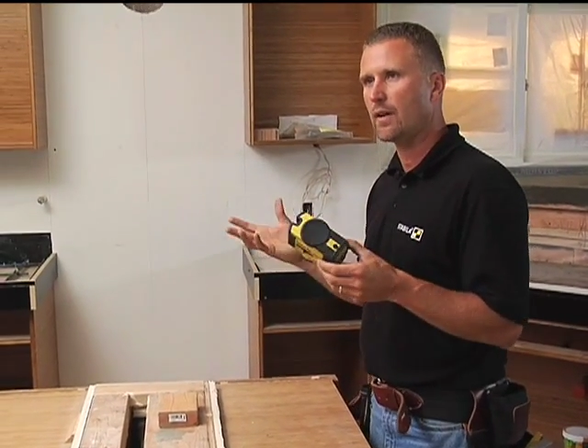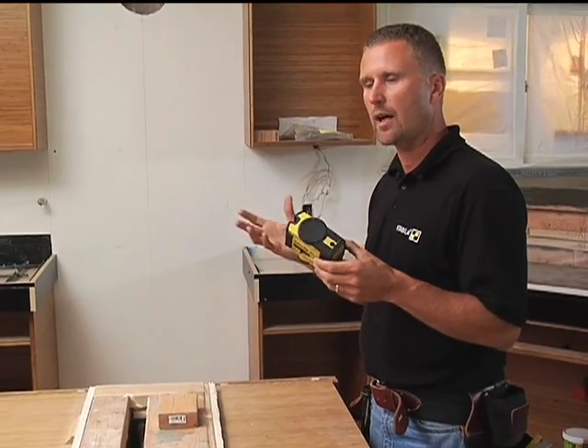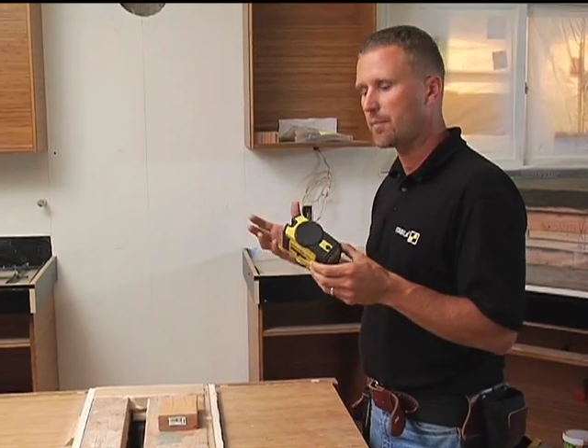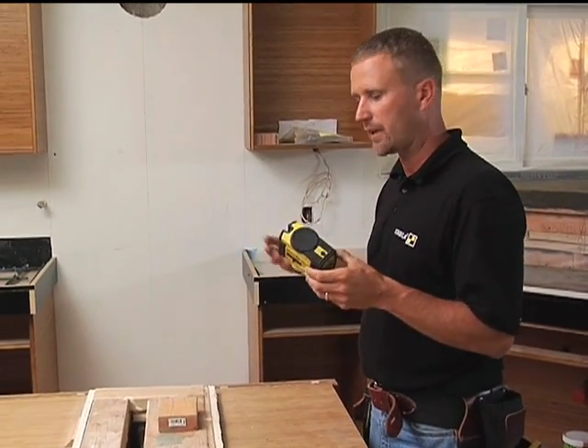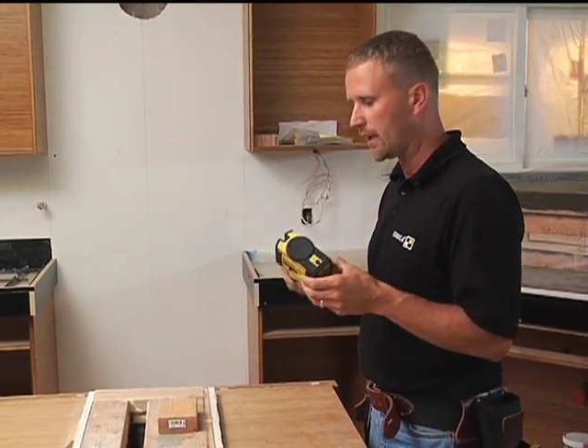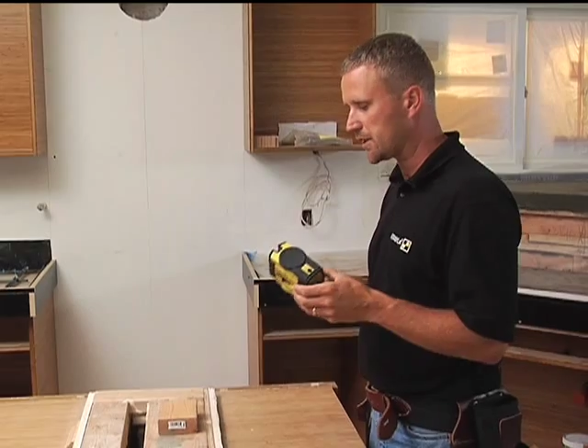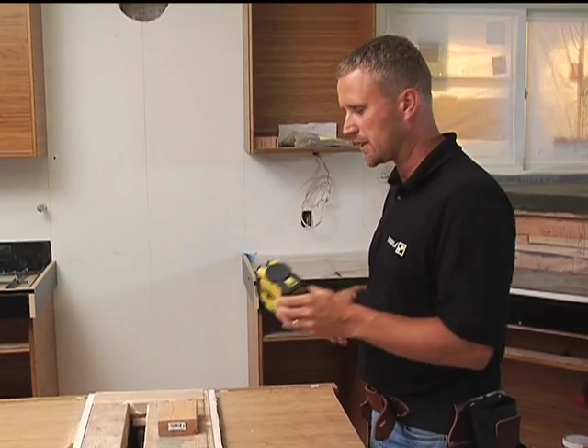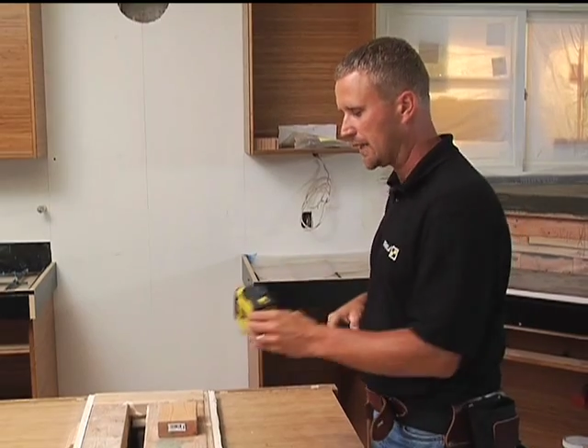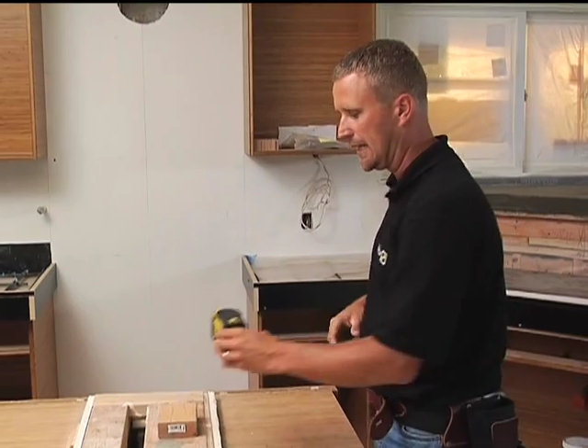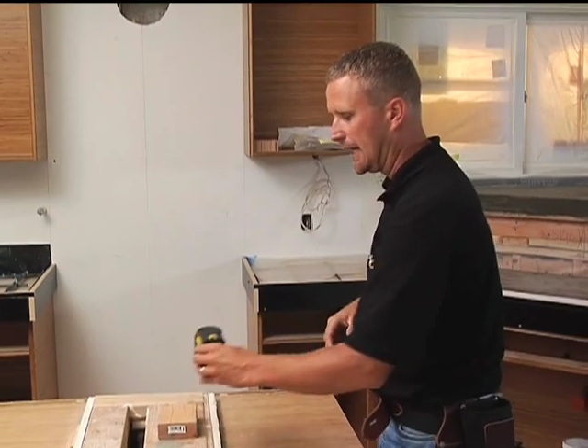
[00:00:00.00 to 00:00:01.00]

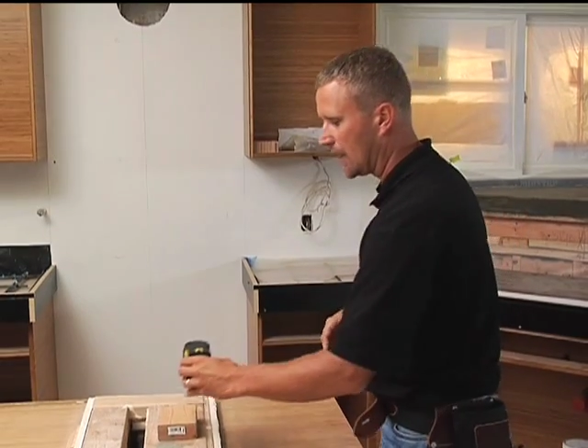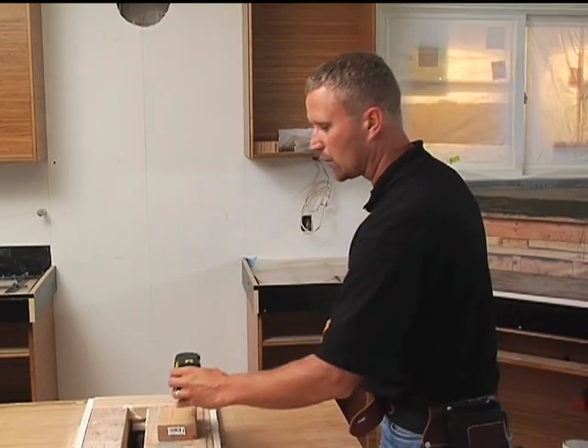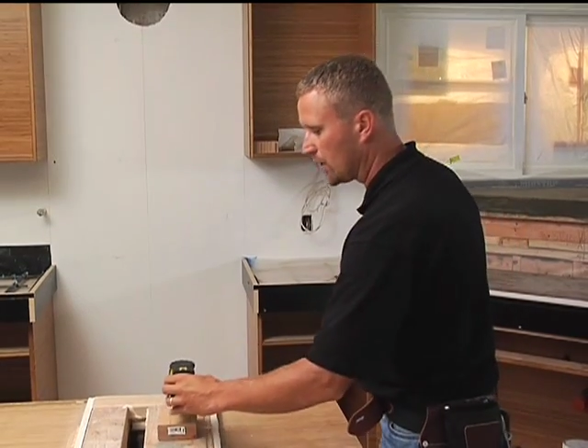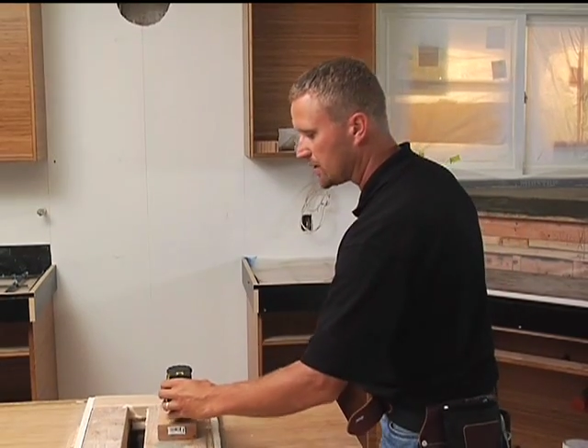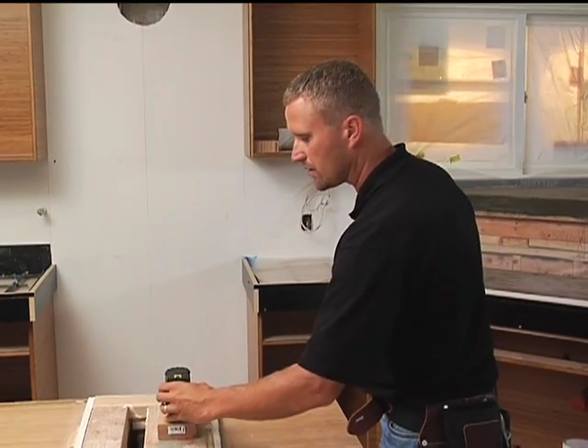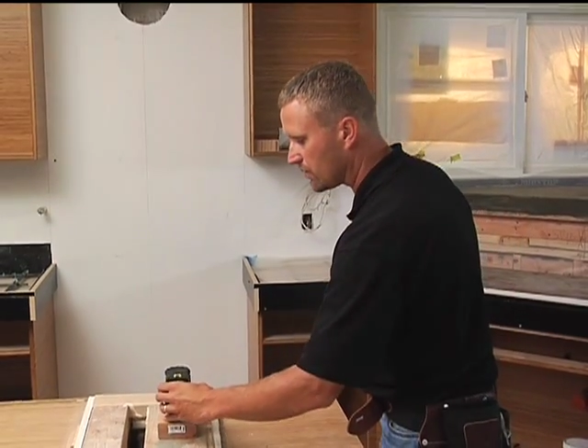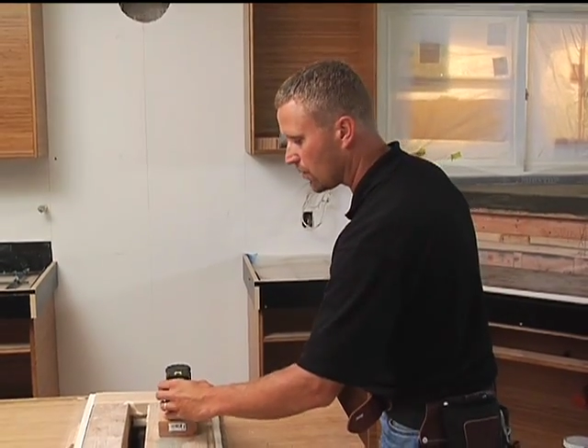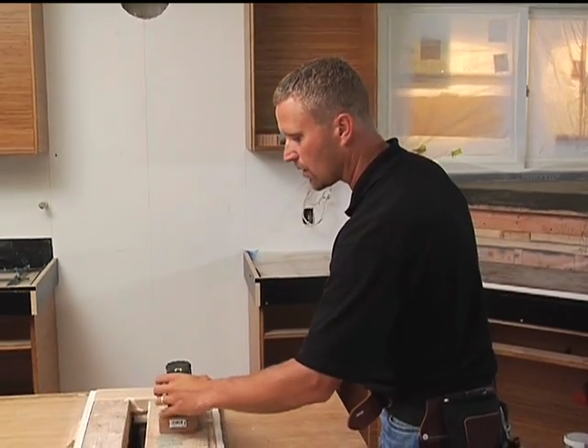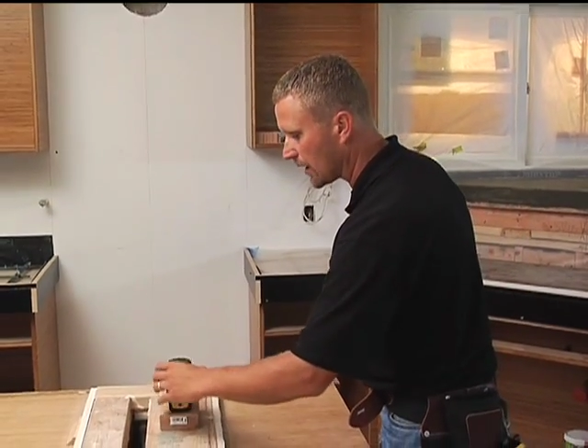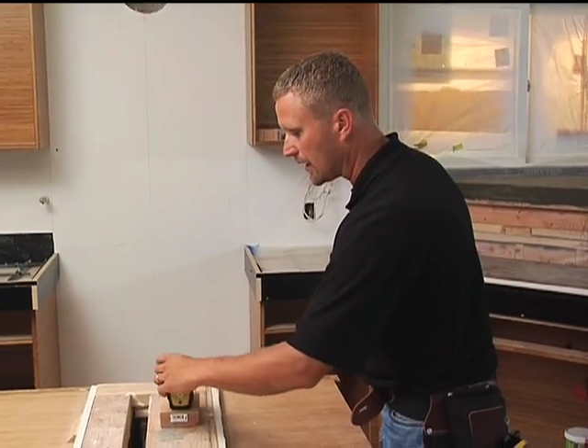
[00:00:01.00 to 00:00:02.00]
application. And the reason
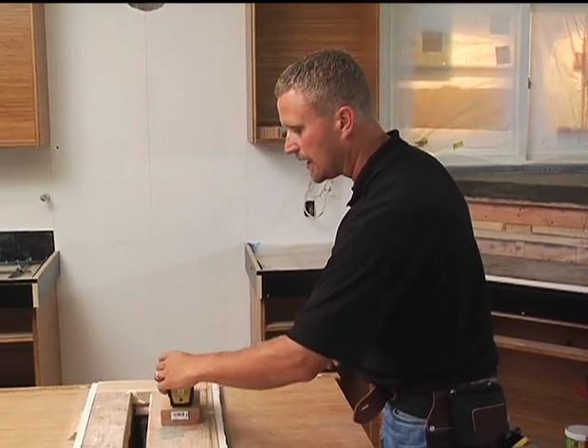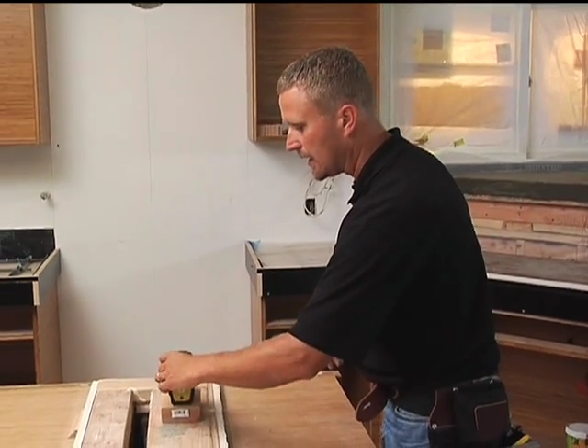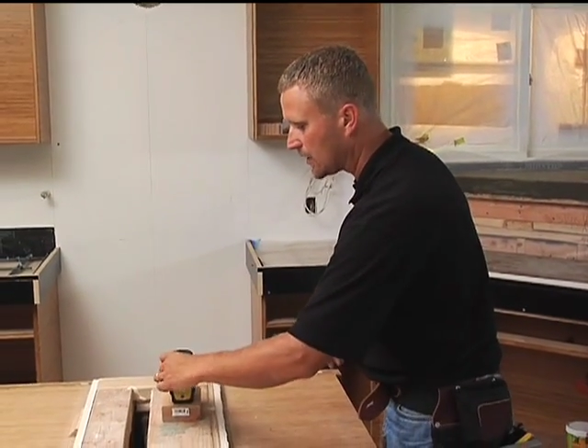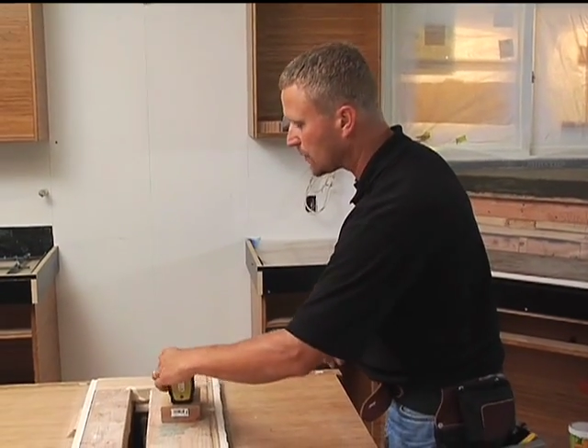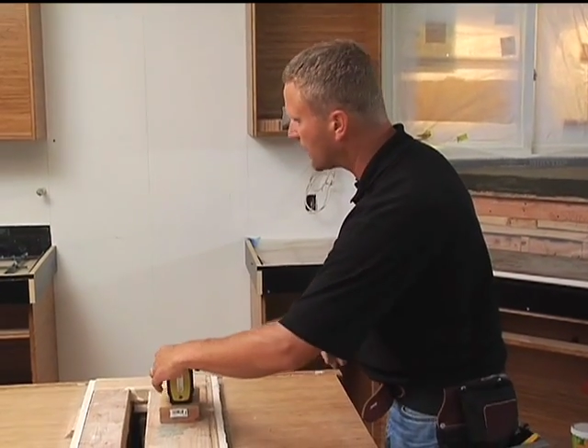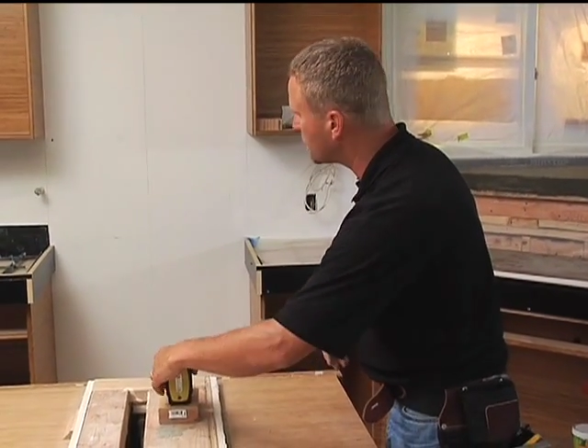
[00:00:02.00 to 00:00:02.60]
for it is when I